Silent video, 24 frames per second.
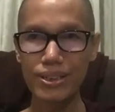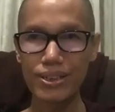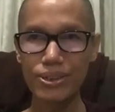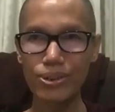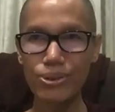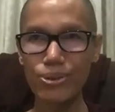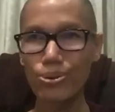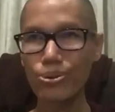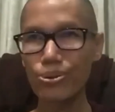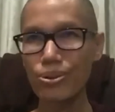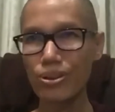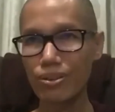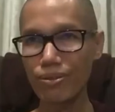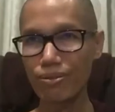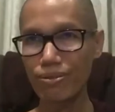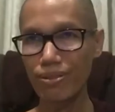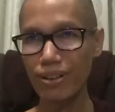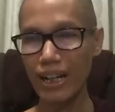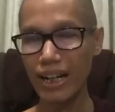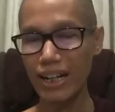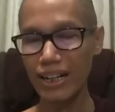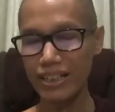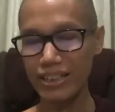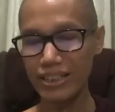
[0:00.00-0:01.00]
to
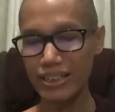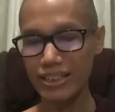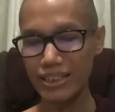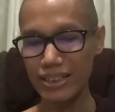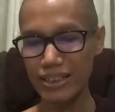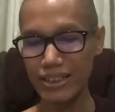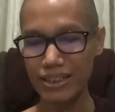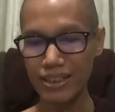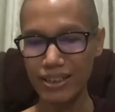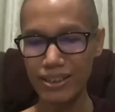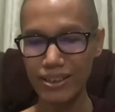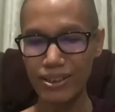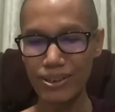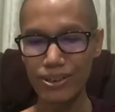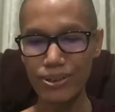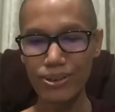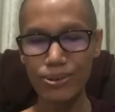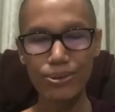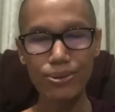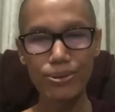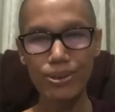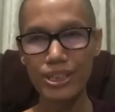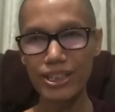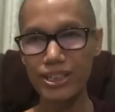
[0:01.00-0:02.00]
reflect,
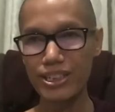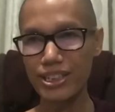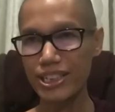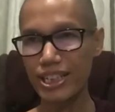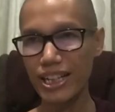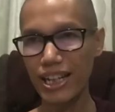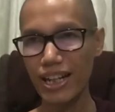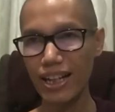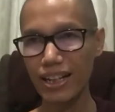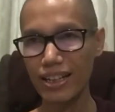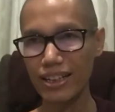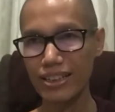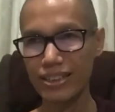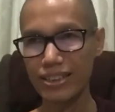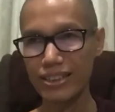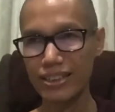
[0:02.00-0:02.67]
to discern.